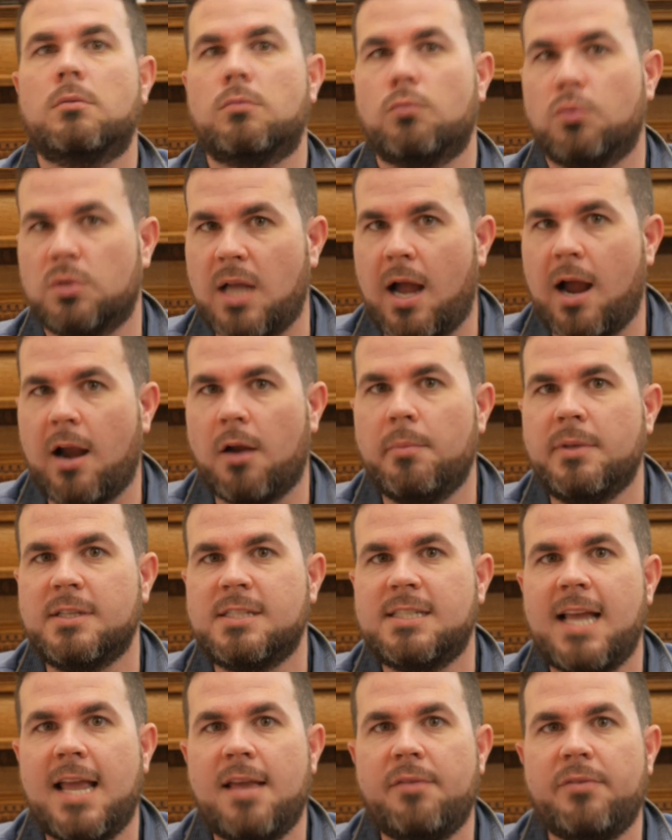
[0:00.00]
retirement
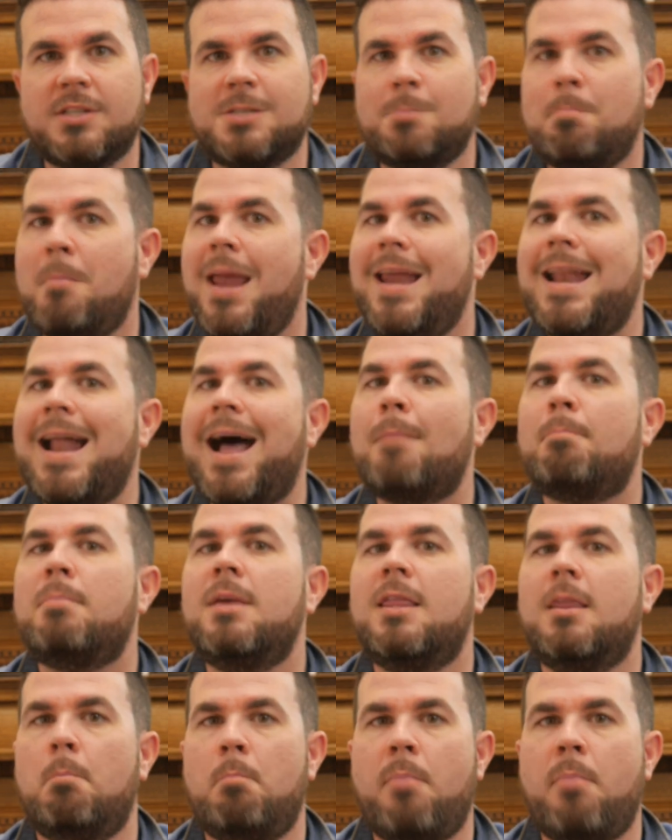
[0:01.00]
savings may not be the